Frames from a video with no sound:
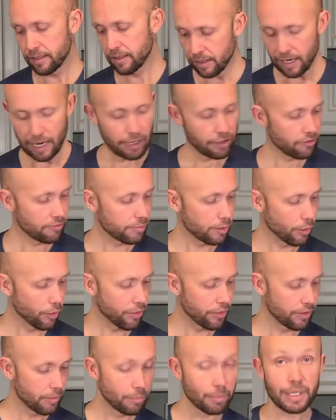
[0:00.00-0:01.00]
out of both
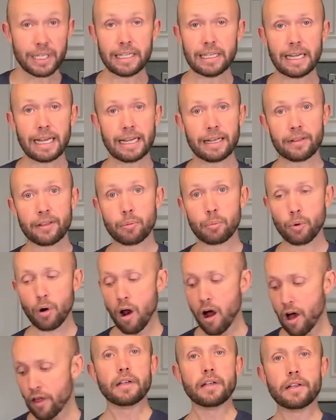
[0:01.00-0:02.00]
the meat and the broth.